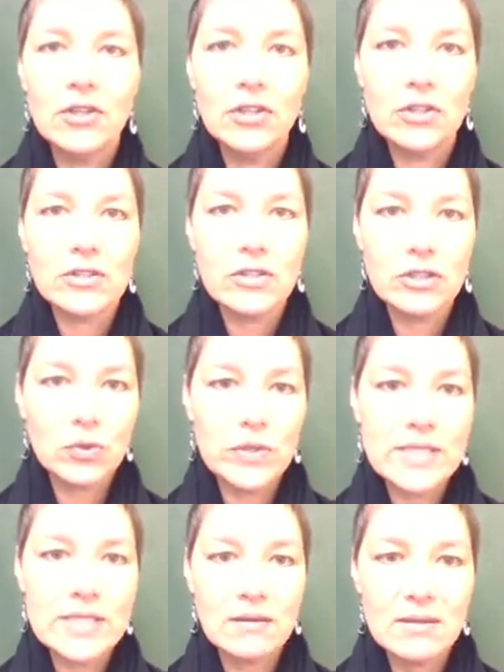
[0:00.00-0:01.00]
your search
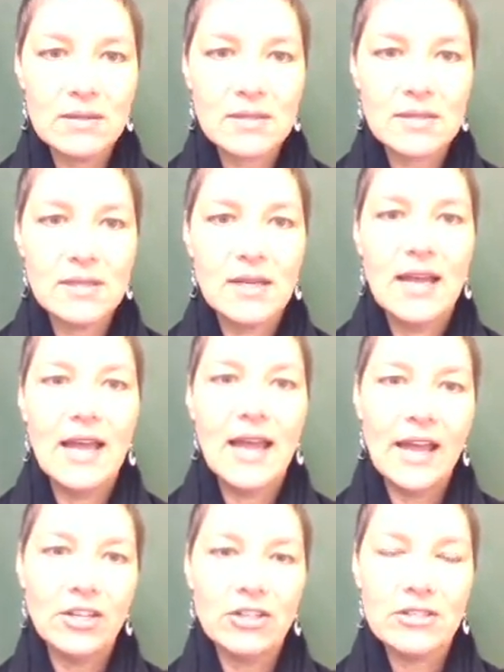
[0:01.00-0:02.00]
results,
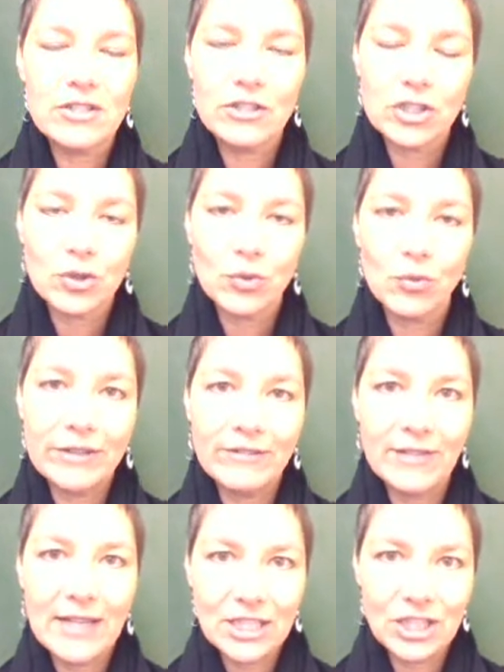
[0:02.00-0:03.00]
and your search
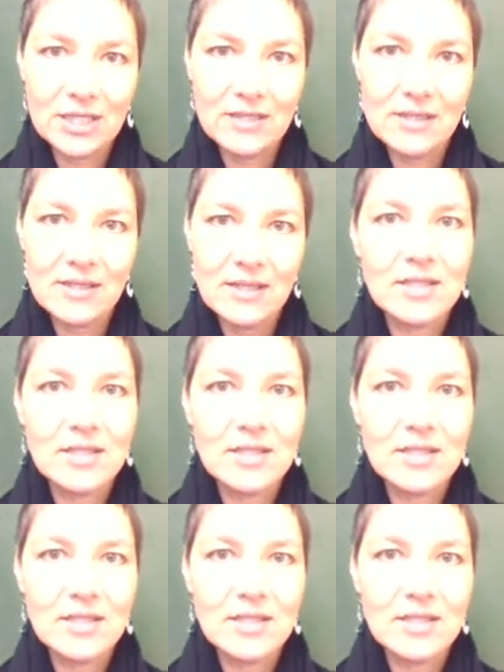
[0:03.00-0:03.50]
reflections.